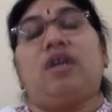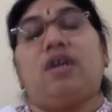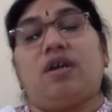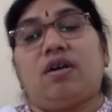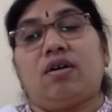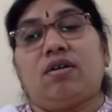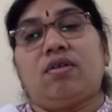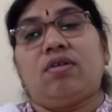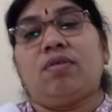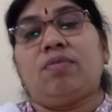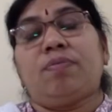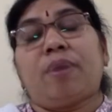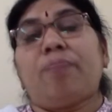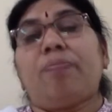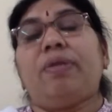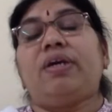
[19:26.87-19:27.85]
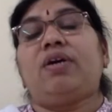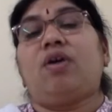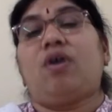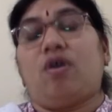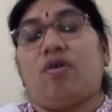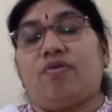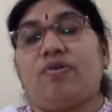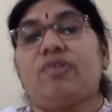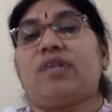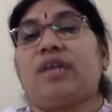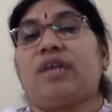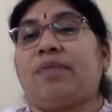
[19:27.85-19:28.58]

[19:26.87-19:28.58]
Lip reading: public office